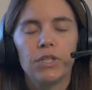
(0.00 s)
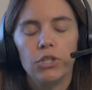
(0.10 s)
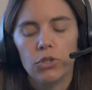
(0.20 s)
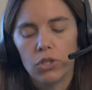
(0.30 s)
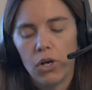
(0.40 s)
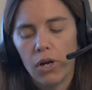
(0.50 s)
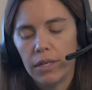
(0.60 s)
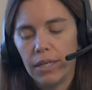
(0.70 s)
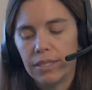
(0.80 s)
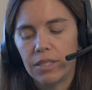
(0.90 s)
Your dog
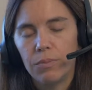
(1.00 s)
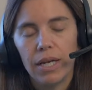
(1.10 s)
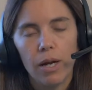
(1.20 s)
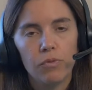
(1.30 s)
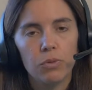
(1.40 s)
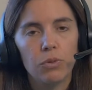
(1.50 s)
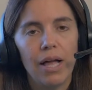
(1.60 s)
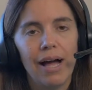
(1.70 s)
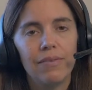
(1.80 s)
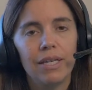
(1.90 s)
needs to be comfortable
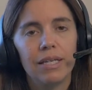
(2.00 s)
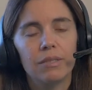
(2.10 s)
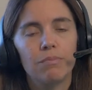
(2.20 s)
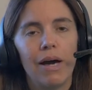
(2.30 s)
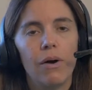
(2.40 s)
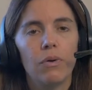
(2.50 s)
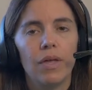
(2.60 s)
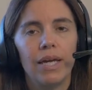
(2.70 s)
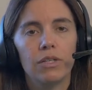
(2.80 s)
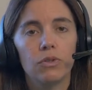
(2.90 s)
having his mouth
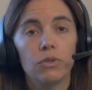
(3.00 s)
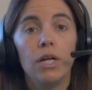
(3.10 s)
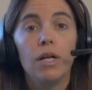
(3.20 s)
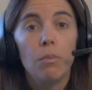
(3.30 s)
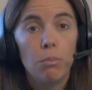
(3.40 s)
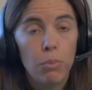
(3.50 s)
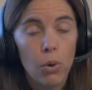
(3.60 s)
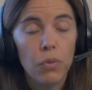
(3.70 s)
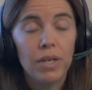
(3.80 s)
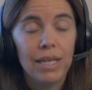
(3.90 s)
handled,
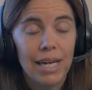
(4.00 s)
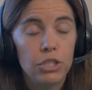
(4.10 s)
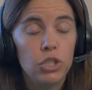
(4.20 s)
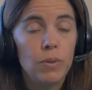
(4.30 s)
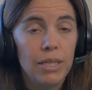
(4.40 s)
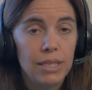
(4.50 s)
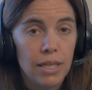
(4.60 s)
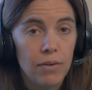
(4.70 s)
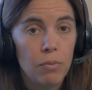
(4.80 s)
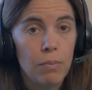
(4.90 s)
both in case you need to
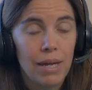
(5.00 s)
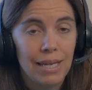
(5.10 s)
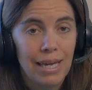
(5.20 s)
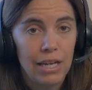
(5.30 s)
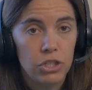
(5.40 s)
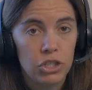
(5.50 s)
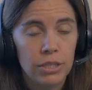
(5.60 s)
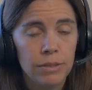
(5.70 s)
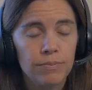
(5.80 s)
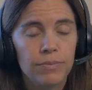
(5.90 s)
give him medication,